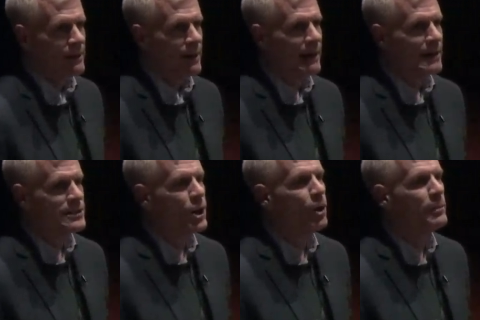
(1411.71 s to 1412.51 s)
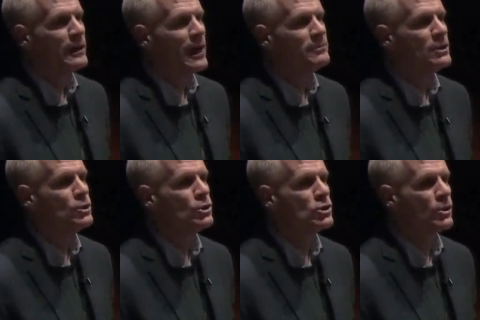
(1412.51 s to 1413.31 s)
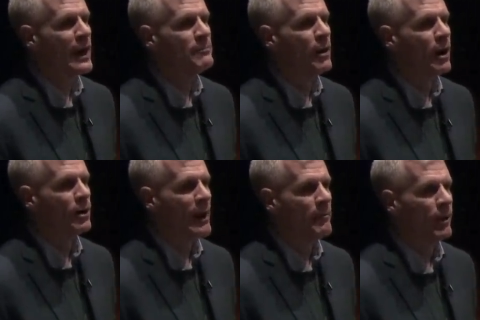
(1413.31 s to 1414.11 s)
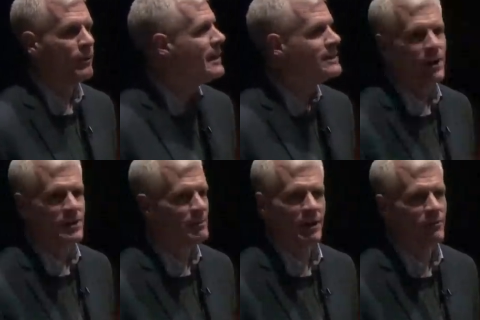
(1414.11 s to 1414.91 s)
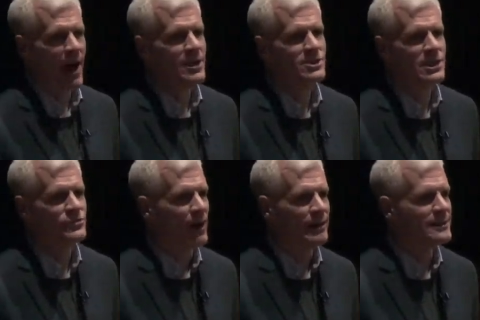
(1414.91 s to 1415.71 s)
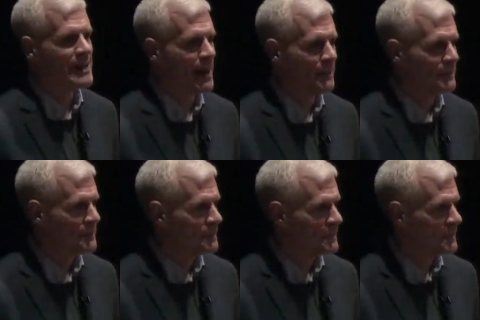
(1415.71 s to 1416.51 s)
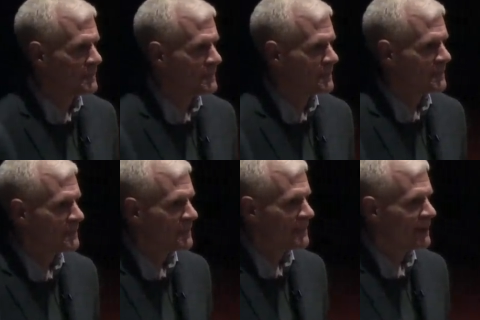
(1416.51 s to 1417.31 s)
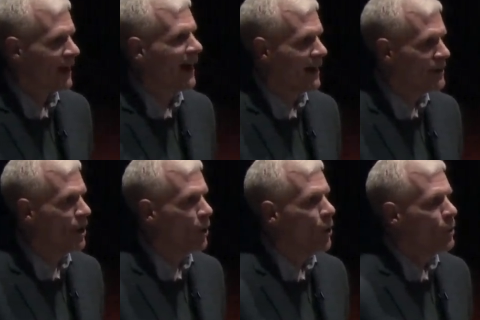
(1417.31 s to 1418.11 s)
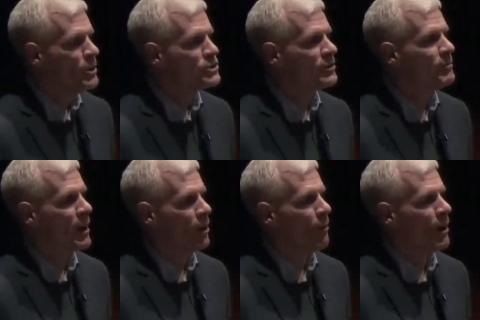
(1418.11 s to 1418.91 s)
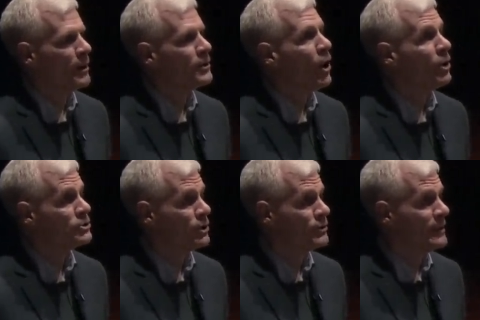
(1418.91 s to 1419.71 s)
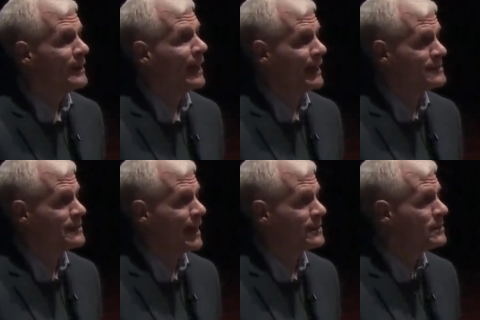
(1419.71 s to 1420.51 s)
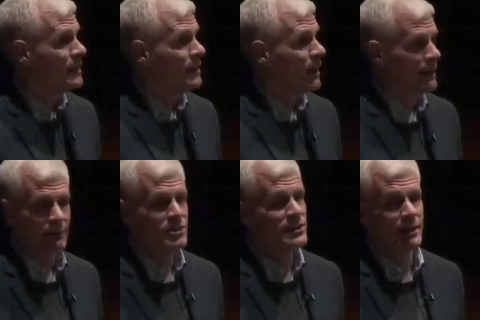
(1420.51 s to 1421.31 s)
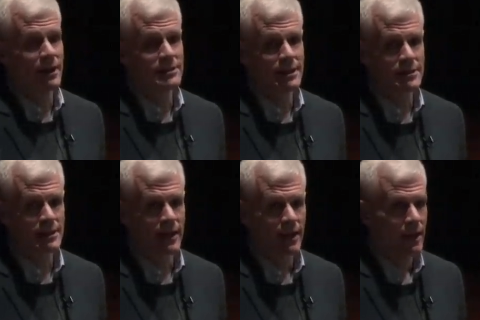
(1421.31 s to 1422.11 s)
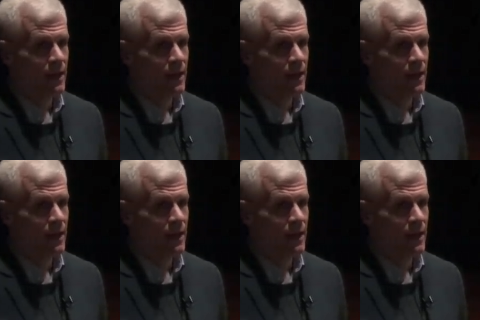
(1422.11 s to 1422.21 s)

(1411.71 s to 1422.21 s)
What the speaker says: And he has an open and empty Nutri-Grain bar wrapper right there in the middle of a high-stakes final exam. I know. We serve bottled water to all children and snacks on every standardized test day.